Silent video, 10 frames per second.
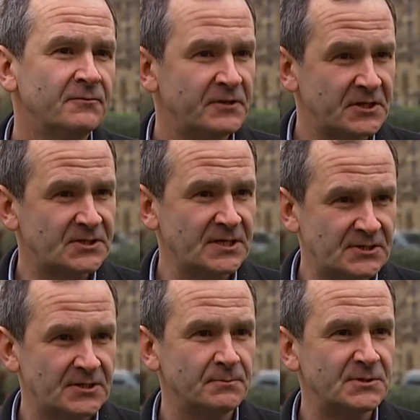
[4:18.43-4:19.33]
for the
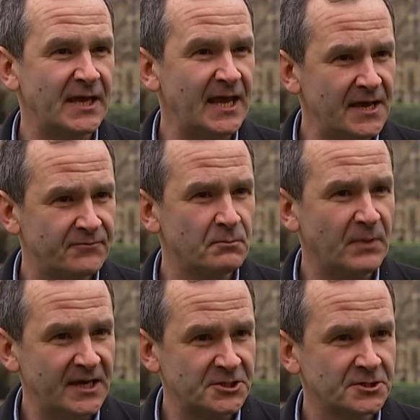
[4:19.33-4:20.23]
system to hear from
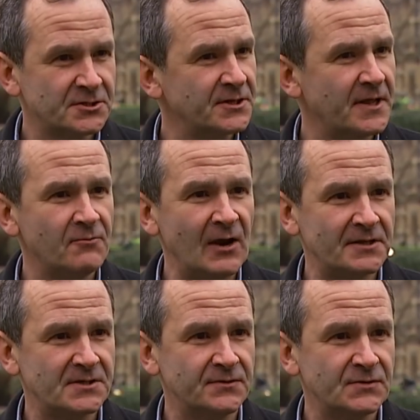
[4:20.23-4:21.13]
patients and their
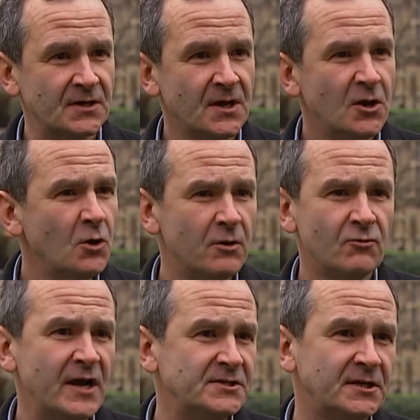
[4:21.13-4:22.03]
relatives who
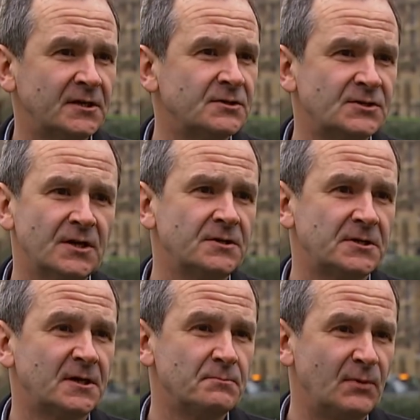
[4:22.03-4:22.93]
were raising
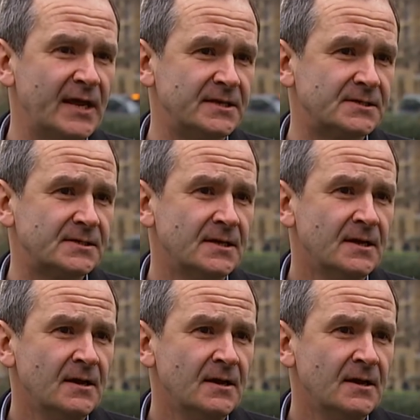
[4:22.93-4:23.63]
concerns and complaints.